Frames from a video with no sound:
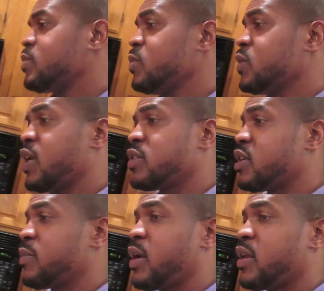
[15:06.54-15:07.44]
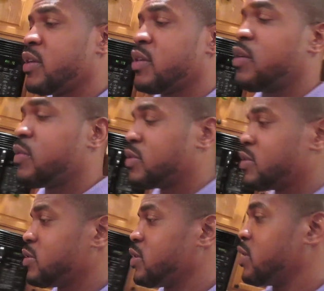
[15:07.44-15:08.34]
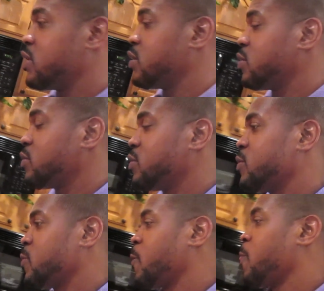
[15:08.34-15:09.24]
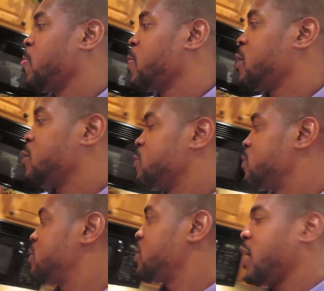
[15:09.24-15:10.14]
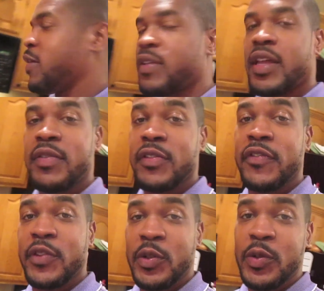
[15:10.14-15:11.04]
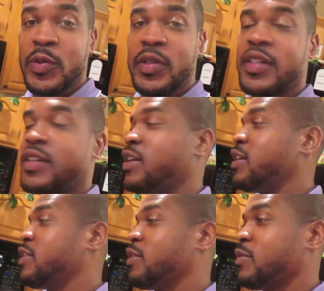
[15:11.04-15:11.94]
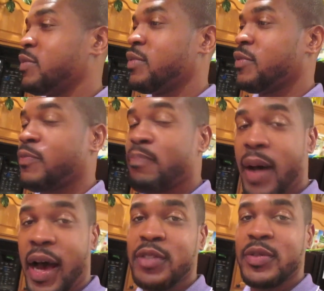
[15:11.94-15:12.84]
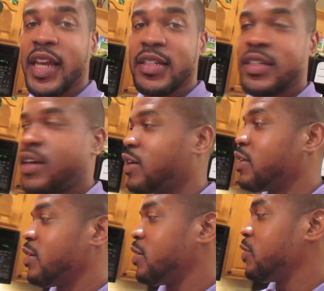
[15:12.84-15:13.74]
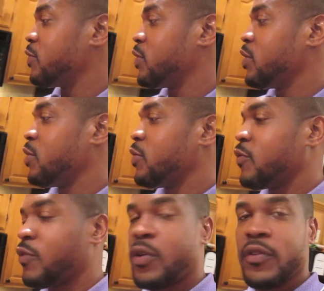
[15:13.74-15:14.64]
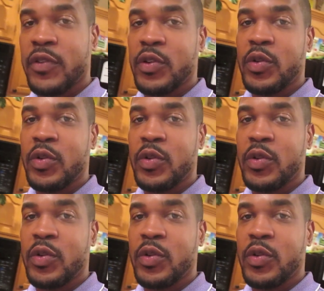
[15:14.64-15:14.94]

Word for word: in case anybody you know is uh, you know I have a love of food, and the, the box was actually called Love for food.